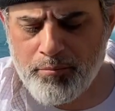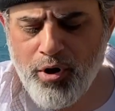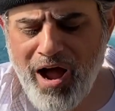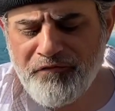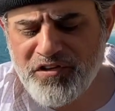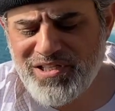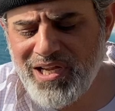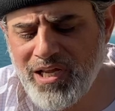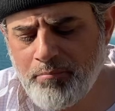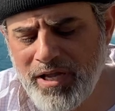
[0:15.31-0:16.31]

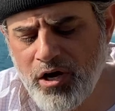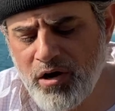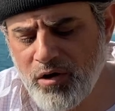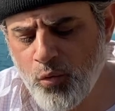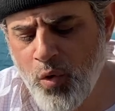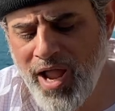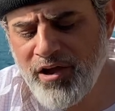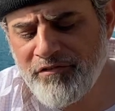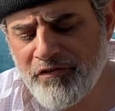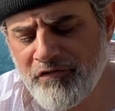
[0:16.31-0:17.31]
Prophecy can be a way
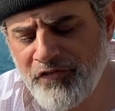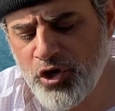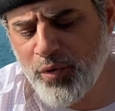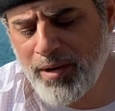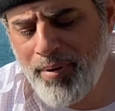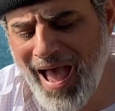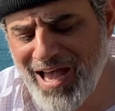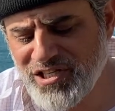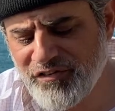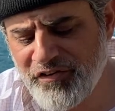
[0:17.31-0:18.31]
of viewing
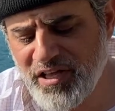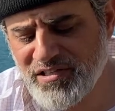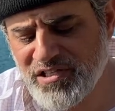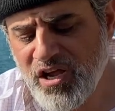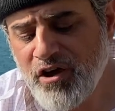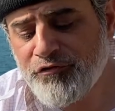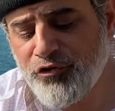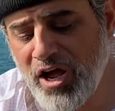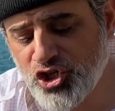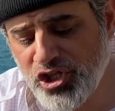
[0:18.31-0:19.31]
past events
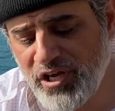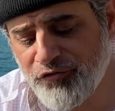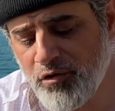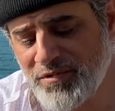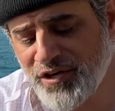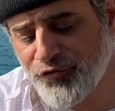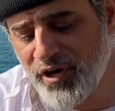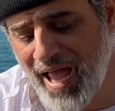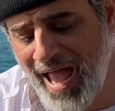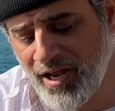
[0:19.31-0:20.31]
freshly from
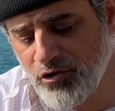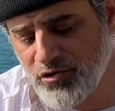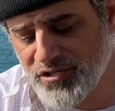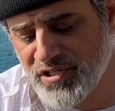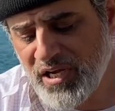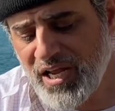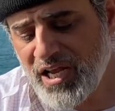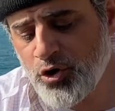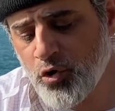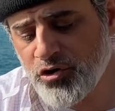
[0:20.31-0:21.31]
different angles
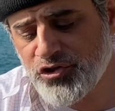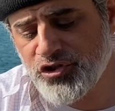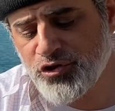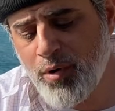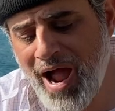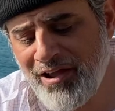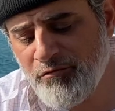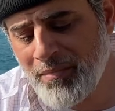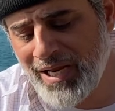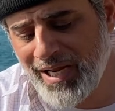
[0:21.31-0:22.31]
in order to derive
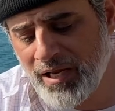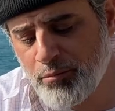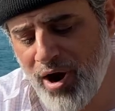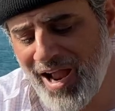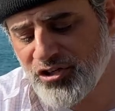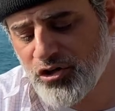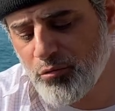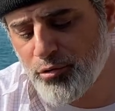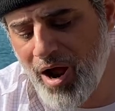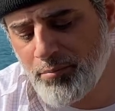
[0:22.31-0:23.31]
meaning and practical
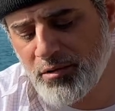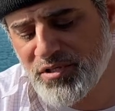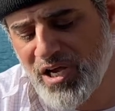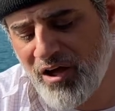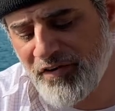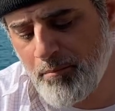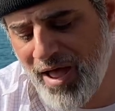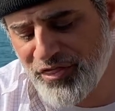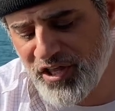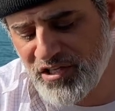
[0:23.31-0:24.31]
problem solving
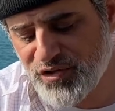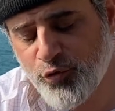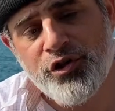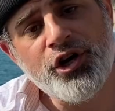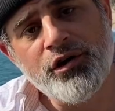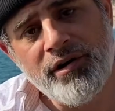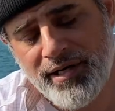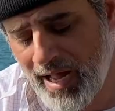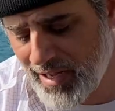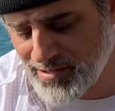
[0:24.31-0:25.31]
methods for the
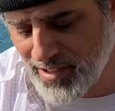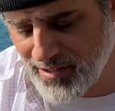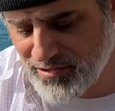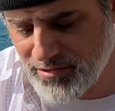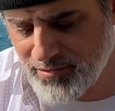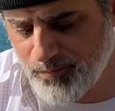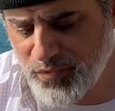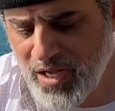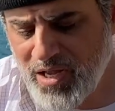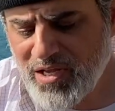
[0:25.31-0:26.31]
current context.
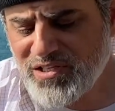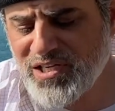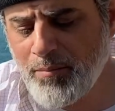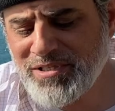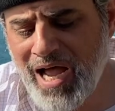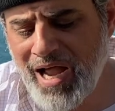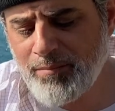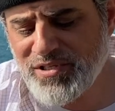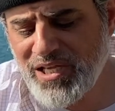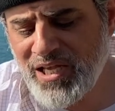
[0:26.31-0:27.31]

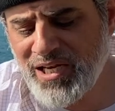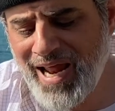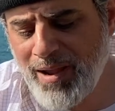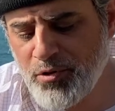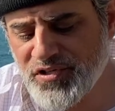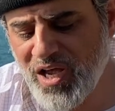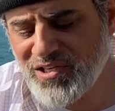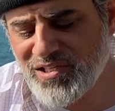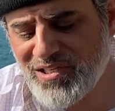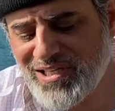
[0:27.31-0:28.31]
Sometimes it enables
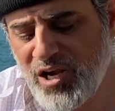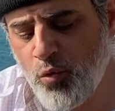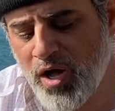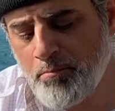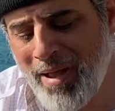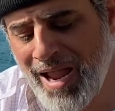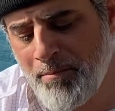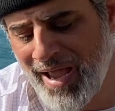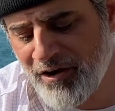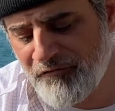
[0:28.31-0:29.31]
us to see what may
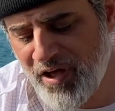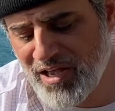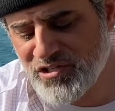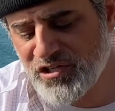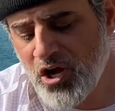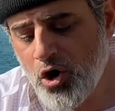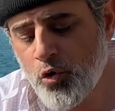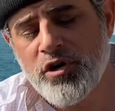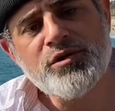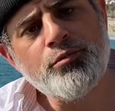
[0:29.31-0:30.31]
manifest
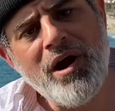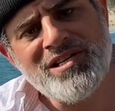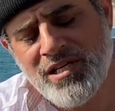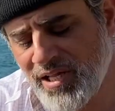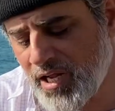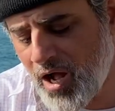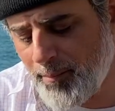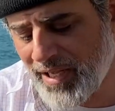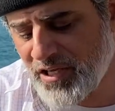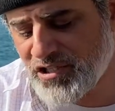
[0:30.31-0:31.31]
or is presently
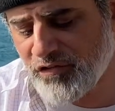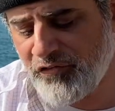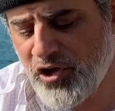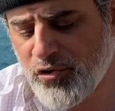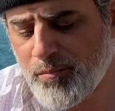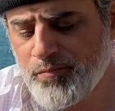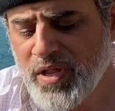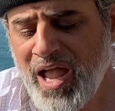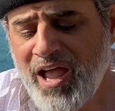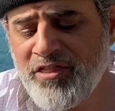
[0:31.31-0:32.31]
coming into view,
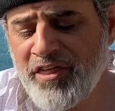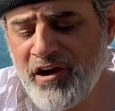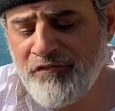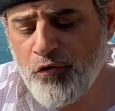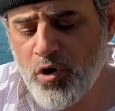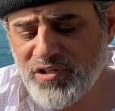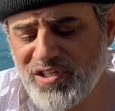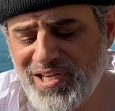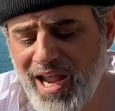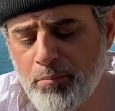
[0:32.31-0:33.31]
and therefore to
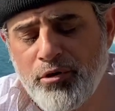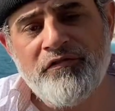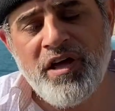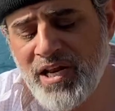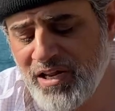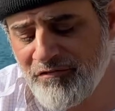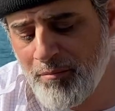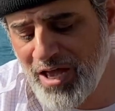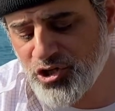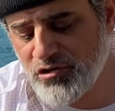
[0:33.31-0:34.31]
take preventative
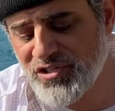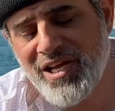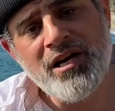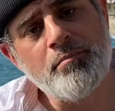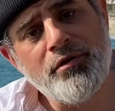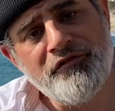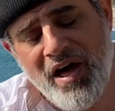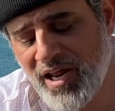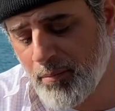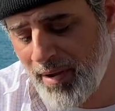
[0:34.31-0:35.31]
measures in a
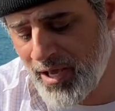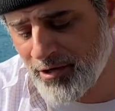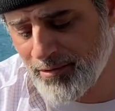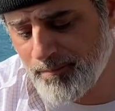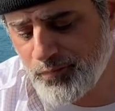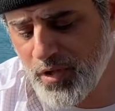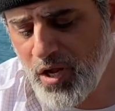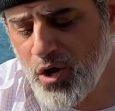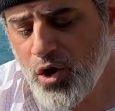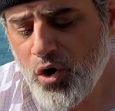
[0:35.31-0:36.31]
prophetic manner.
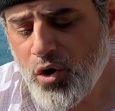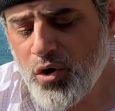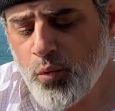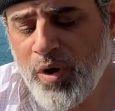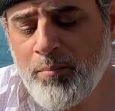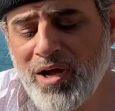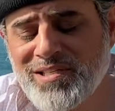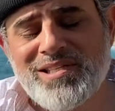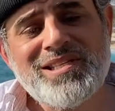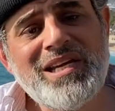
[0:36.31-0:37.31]
We
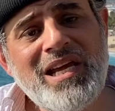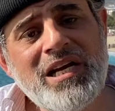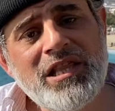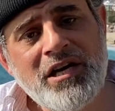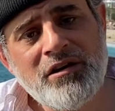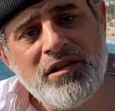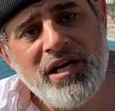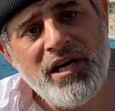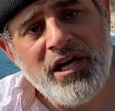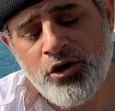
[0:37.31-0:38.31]
must see
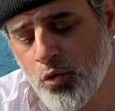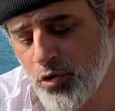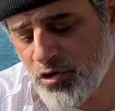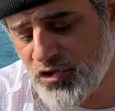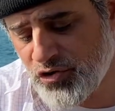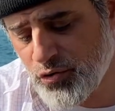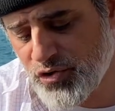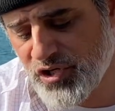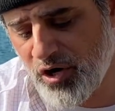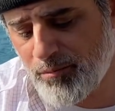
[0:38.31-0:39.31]
clearly in order to do
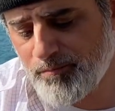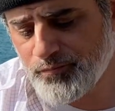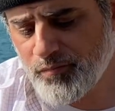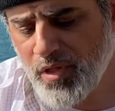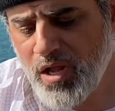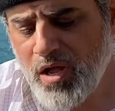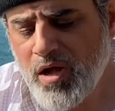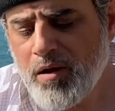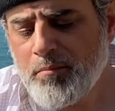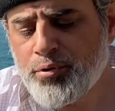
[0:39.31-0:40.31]
so.
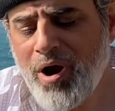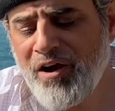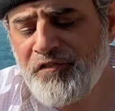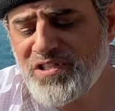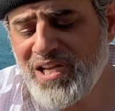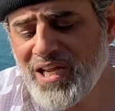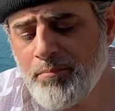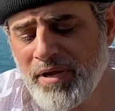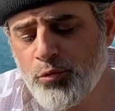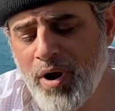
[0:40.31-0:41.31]
Prophecy
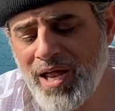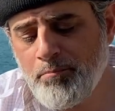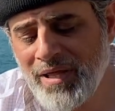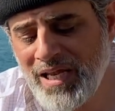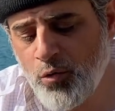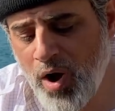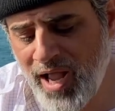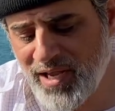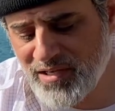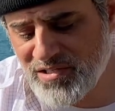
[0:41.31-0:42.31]
can be read many
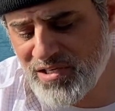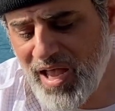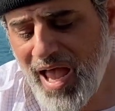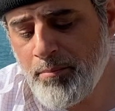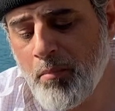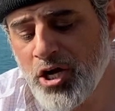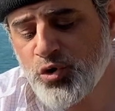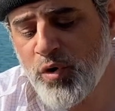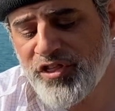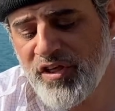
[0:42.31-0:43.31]
ways, and
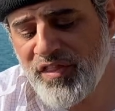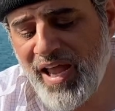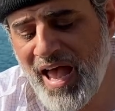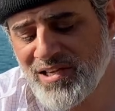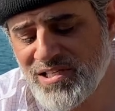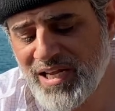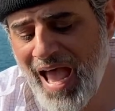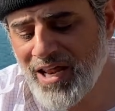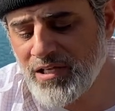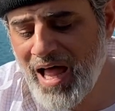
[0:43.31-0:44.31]
much within the
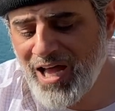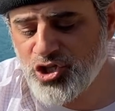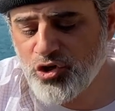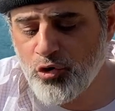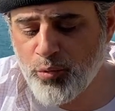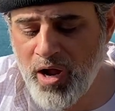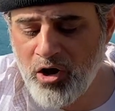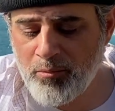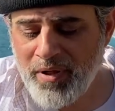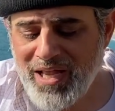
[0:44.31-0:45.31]
eschatological
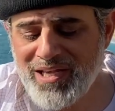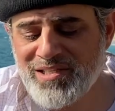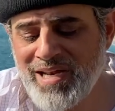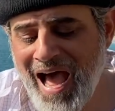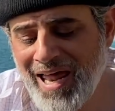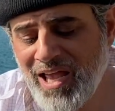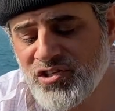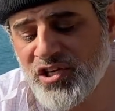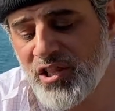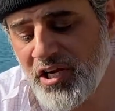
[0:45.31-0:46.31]
realm is not
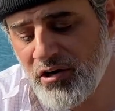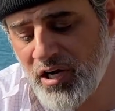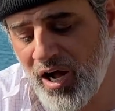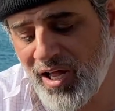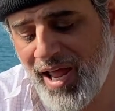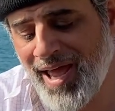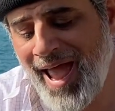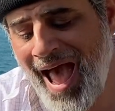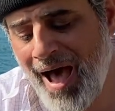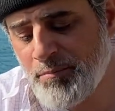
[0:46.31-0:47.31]
as clear cut and
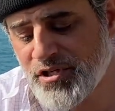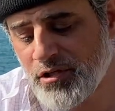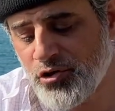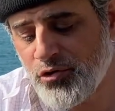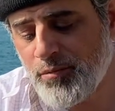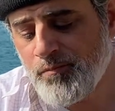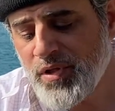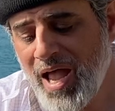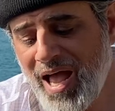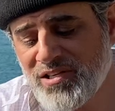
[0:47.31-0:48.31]
absolute
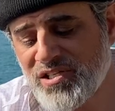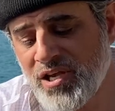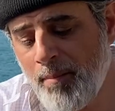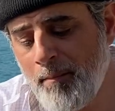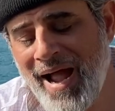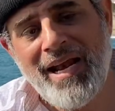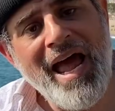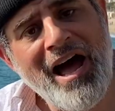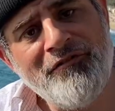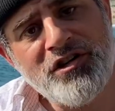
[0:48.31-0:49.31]
as some might
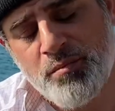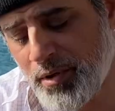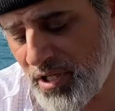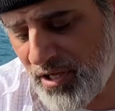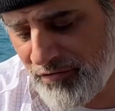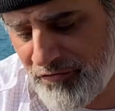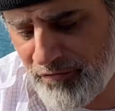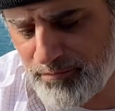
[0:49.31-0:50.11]
have us believe.